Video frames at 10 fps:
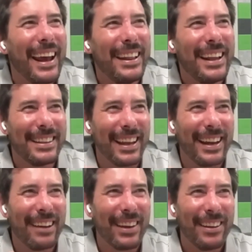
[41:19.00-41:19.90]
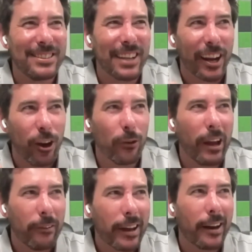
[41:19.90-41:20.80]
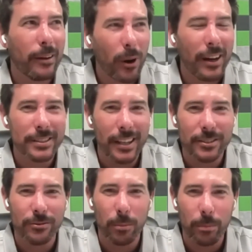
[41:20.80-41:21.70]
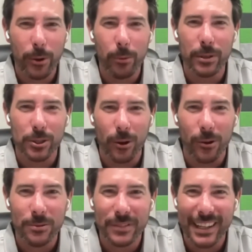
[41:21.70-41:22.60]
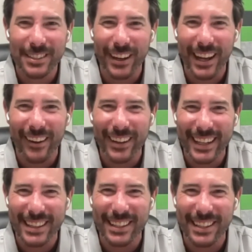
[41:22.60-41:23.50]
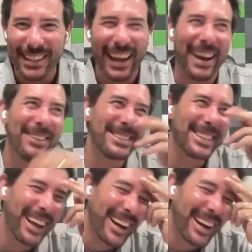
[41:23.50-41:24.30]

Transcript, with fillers: And then at the end of it, it was like, cool. Now we got a process for poop patrol, as we call it at the Blake house.